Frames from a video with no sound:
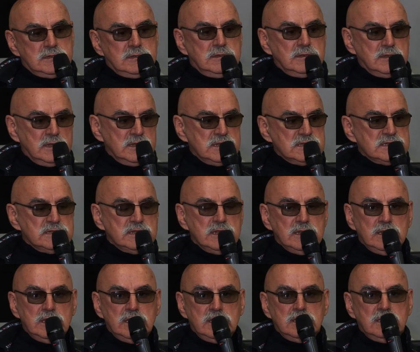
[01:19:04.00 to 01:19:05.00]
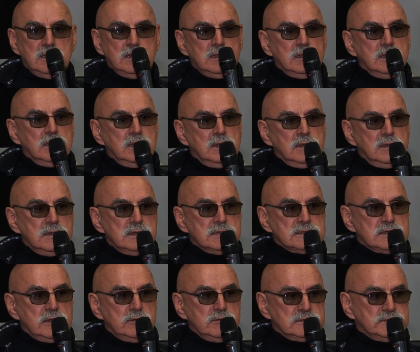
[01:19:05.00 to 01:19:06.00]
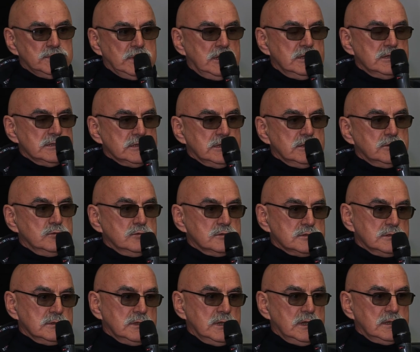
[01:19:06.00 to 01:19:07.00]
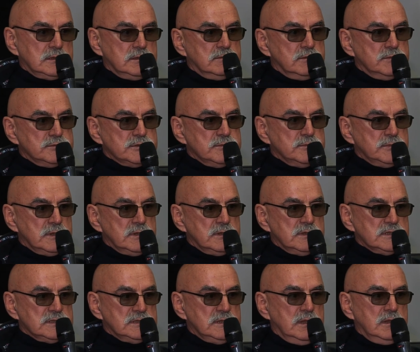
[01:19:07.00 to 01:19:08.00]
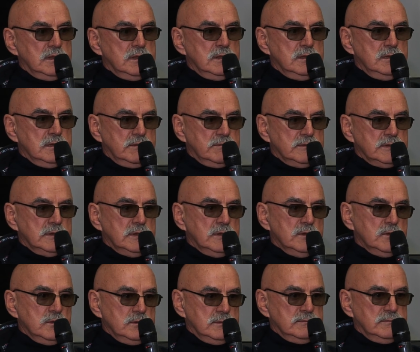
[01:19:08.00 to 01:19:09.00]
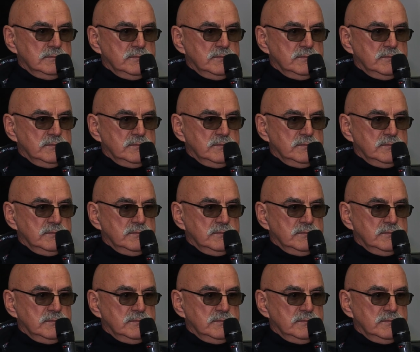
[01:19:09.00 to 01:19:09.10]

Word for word: people started debating whether we need the Union of Architects,